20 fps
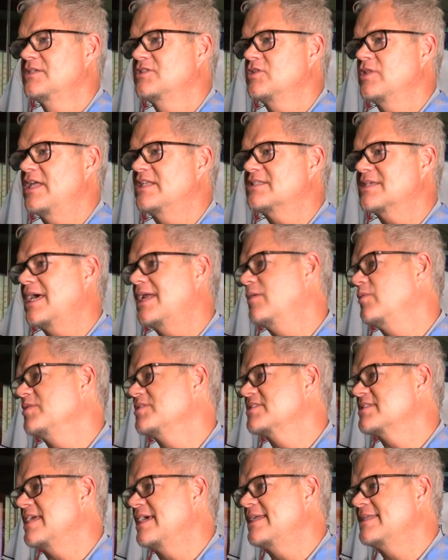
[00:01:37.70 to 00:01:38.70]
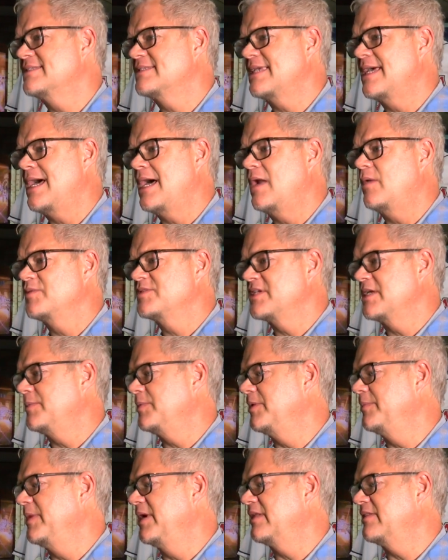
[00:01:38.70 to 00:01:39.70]
So that's kind of what stands out. I was
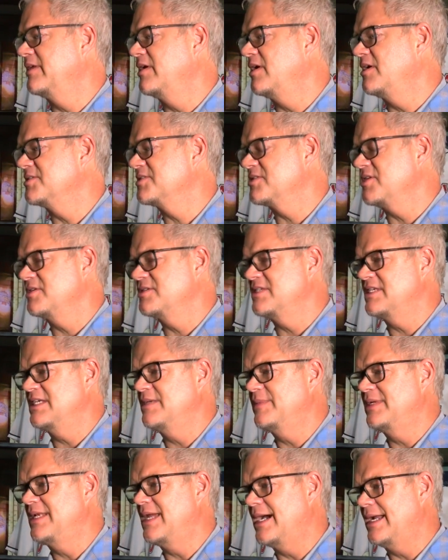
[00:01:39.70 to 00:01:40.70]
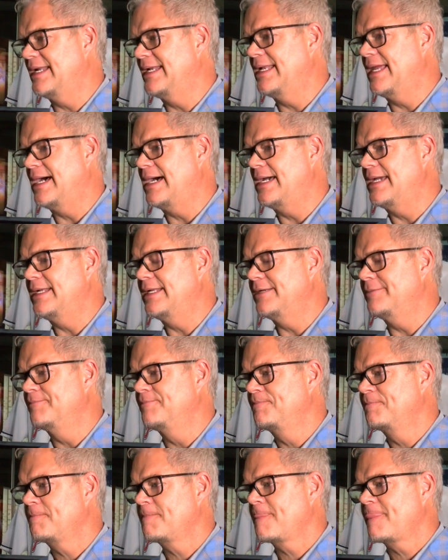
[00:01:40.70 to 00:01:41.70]
able to make the All Star team in '99 and
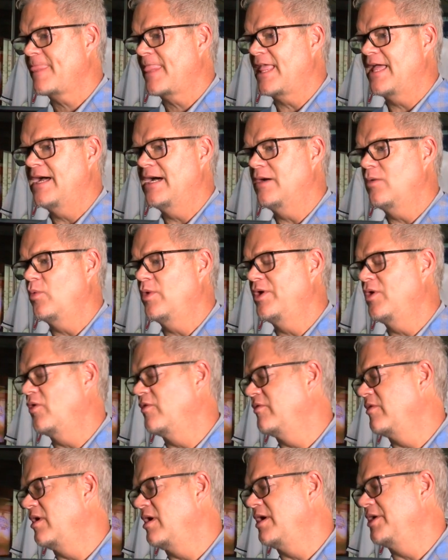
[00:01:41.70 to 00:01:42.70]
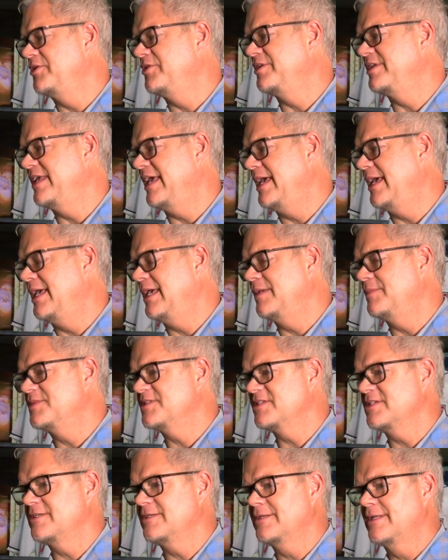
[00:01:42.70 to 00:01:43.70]
uh, went over 100
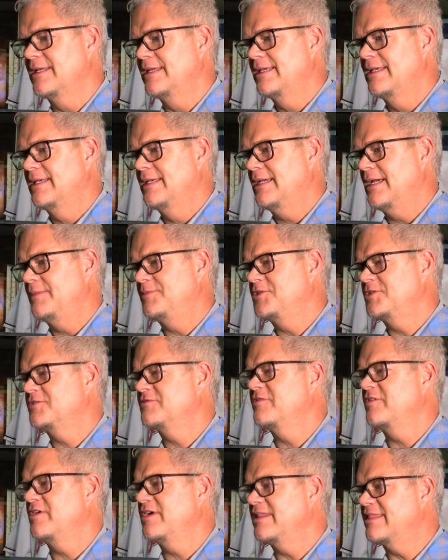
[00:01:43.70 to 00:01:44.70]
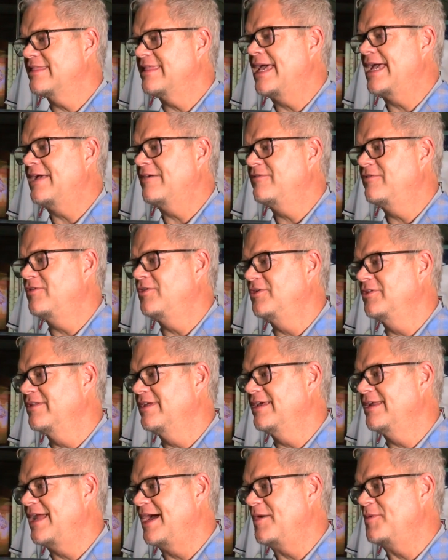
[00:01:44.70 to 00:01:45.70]
games, and I'm just very thankful
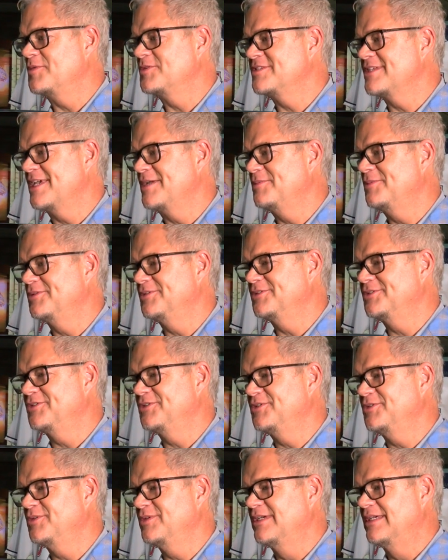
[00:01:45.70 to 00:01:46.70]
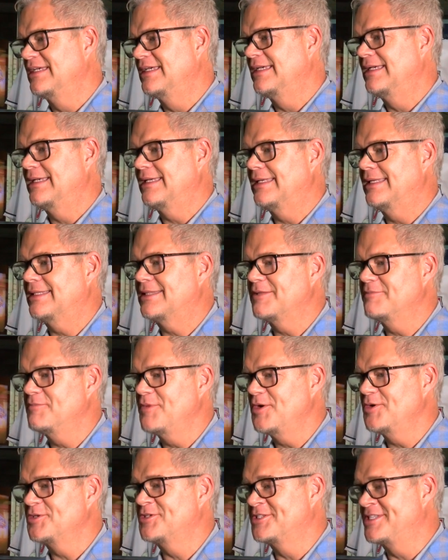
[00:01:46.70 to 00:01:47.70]
that I was able to get the
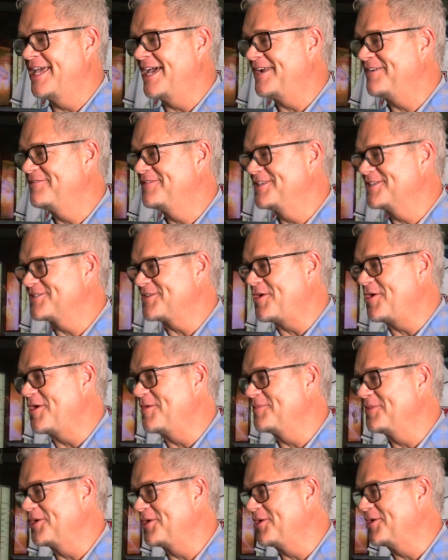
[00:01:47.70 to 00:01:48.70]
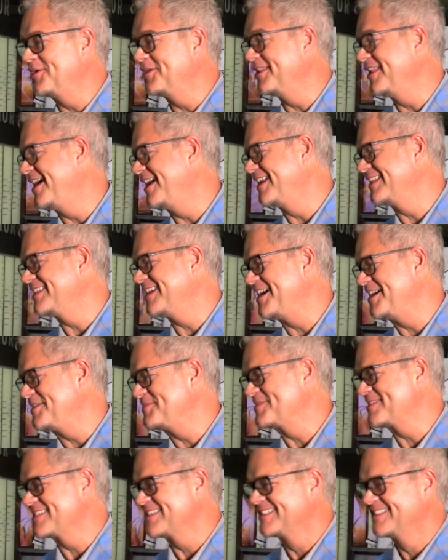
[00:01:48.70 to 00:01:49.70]
most out of this arm that hurt a lot of
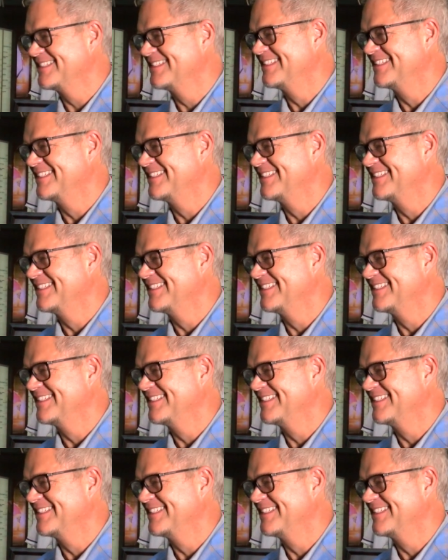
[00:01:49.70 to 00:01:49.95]
times.